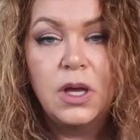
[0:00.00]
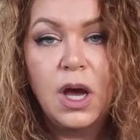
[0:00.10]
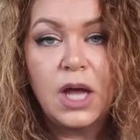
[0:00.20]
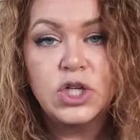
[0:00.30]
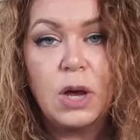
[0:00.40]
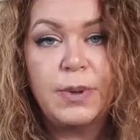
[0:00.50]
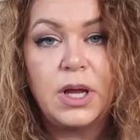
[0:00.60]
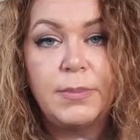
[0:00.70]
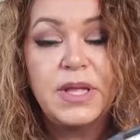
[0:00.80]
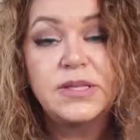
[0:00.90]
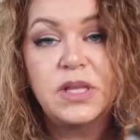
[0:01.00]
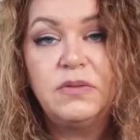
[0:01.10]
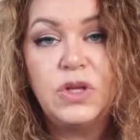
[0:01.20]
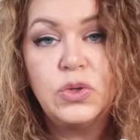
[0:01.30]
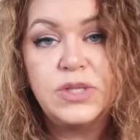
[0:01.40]
I chop it up instead of
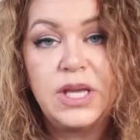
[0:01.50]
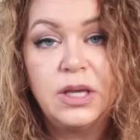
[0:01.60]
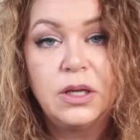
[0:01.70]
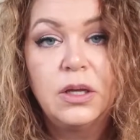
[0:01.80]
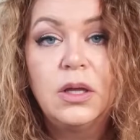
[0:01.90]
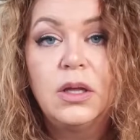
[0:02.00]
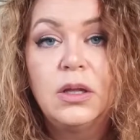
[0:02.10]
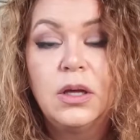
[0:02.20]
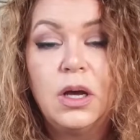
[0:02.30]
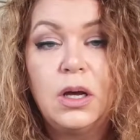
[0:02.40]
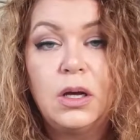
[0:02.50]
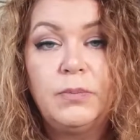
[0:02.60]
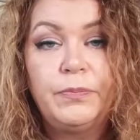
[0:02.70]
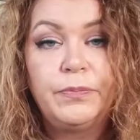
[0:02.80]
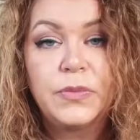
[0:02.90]
using.
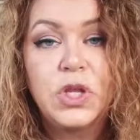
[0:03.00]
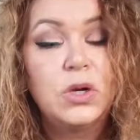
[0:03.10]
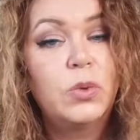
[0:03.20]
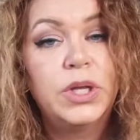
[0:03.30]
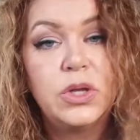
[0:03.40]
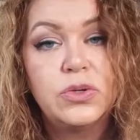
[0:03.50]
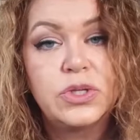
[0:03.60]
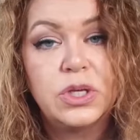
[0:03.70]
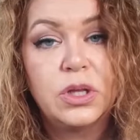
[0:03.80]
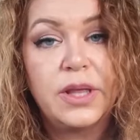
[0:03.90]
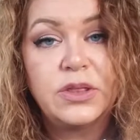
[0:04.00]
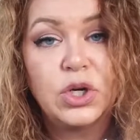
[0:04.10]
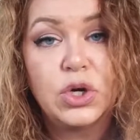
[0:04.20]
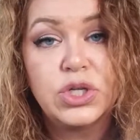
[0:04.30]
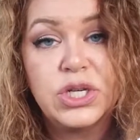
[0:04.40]
You don't want to use the
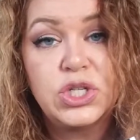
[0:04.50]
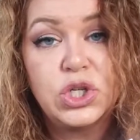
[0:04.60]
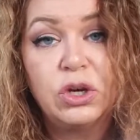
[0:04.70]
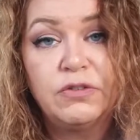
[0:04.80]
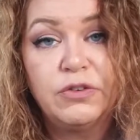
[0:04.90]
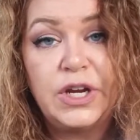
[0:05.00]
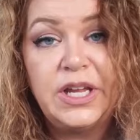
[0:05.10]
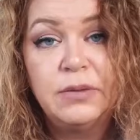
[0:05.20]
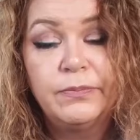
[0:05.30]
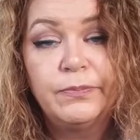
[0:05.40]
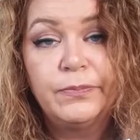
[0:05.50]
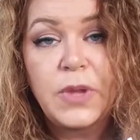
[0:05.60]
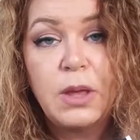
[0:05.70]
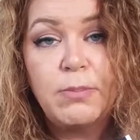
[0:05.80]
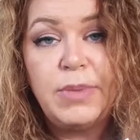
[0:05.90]
Hershey's sugar-free
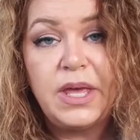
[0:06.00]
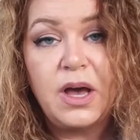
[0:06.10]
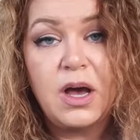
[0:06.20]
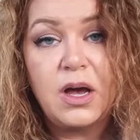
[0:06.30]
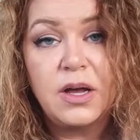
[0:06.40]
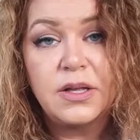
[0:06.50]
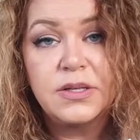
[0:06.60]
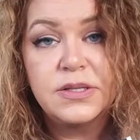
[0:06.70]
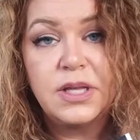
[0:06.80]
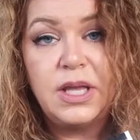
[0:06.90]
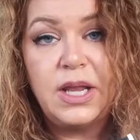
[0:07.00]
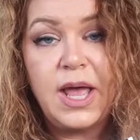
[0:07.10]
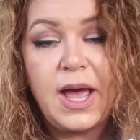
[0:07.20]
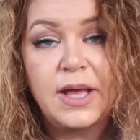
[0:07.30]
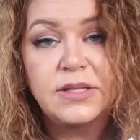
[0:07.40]
because it
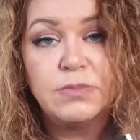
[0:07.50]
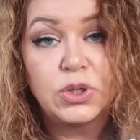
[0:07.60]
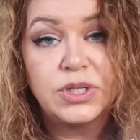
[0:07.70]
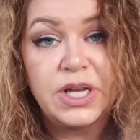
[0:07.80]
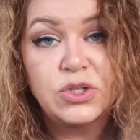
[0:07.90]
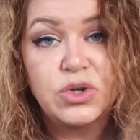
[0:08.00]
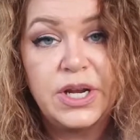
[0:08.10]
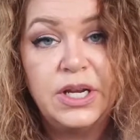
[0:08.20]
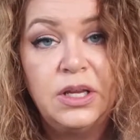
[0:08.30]
has maltodextrin in it.